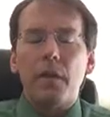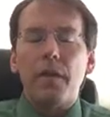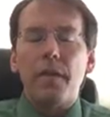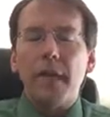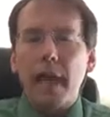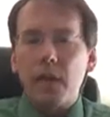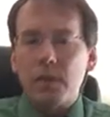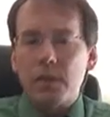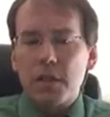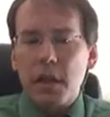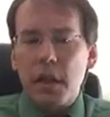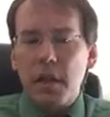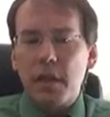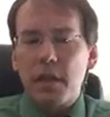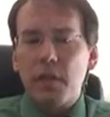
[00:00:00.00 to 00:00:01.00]
The
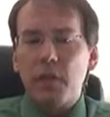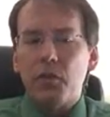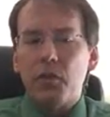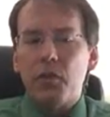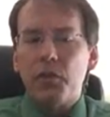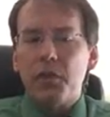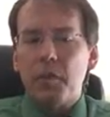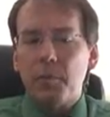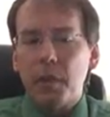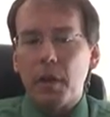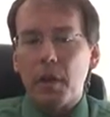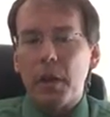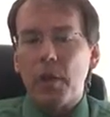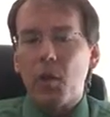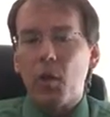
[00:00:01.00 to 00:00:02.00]
downside is
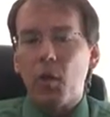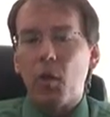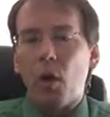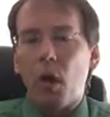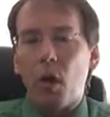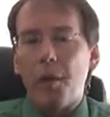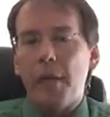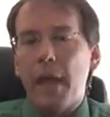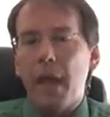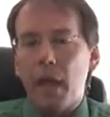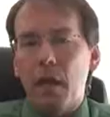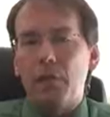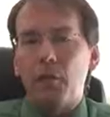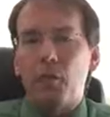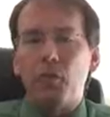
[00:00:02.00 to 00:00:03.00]
typically, though, our
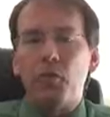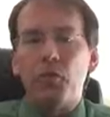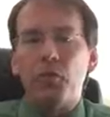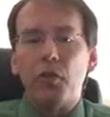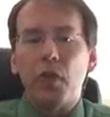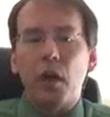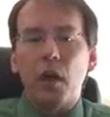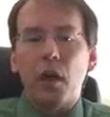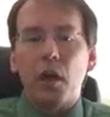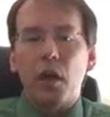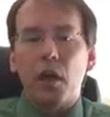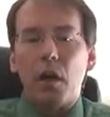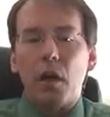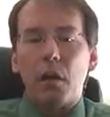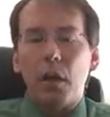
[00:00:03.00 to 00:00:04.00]
behaviors,
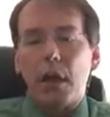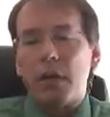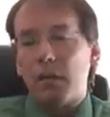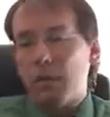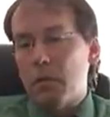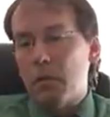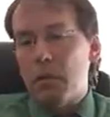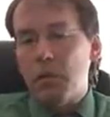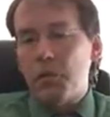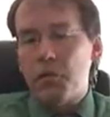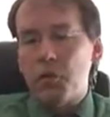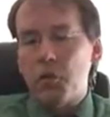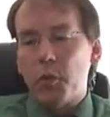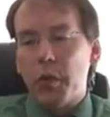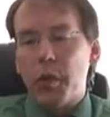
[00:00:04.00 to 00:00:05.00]
like the
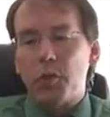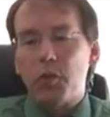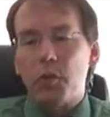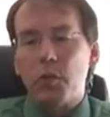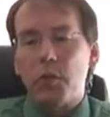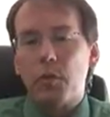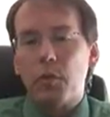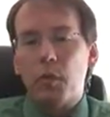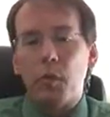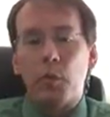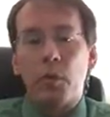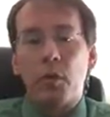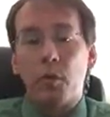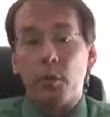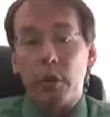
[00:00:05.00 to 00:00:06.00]
situation when
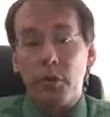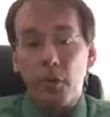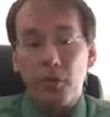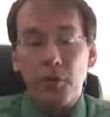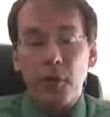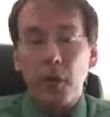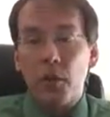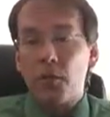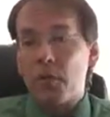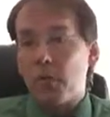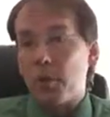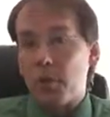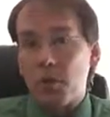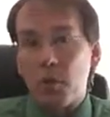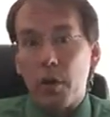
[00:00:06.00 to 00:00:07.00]
we're with our friends or
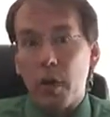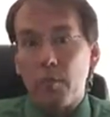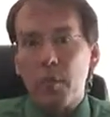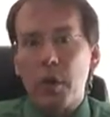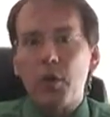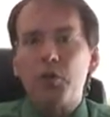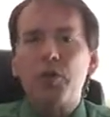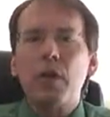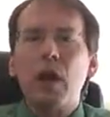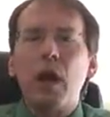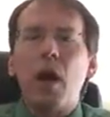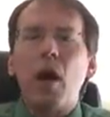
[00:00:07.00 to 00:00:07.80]
with our grandmothers,